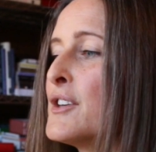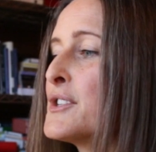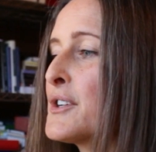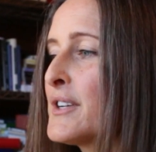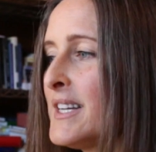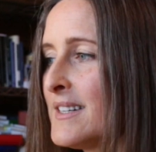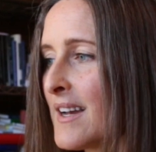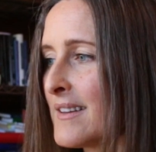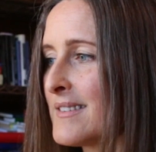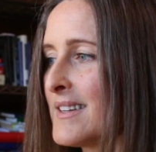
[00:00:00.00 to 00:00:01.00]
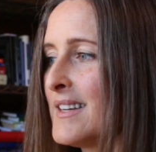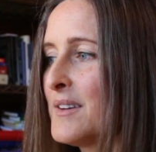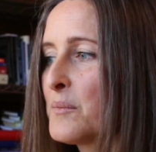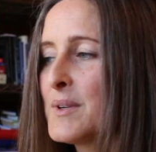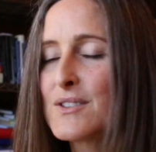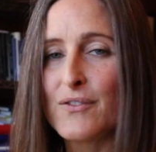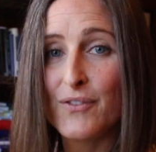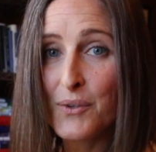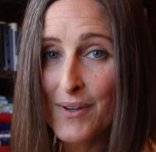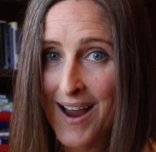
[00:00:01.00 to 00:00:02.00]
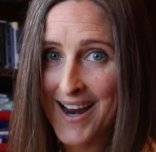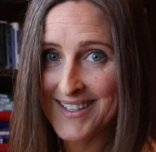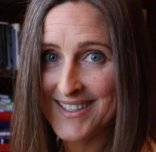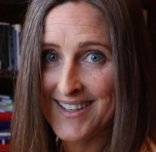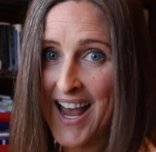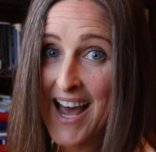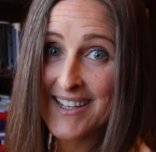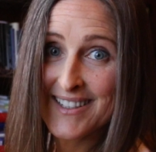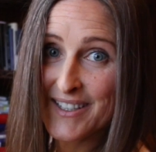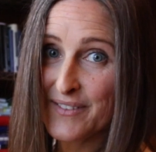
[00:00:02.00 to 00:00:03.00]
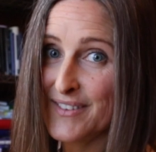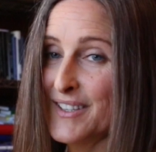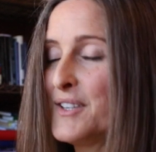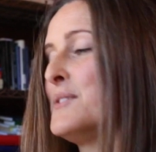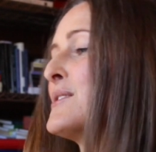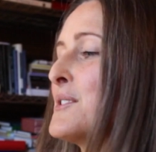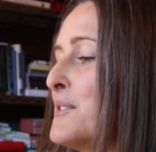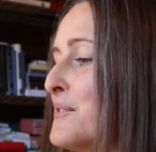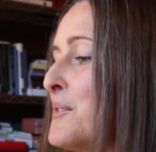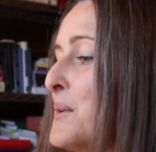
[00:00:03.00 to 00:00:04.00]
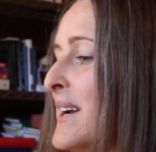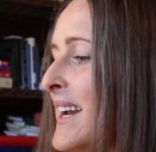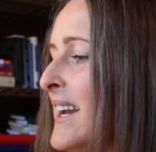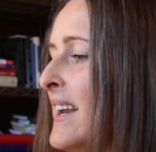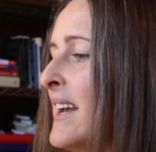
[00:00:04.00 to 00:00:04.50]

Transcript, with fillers: Dirty Dozen, which food additives that you should avoid.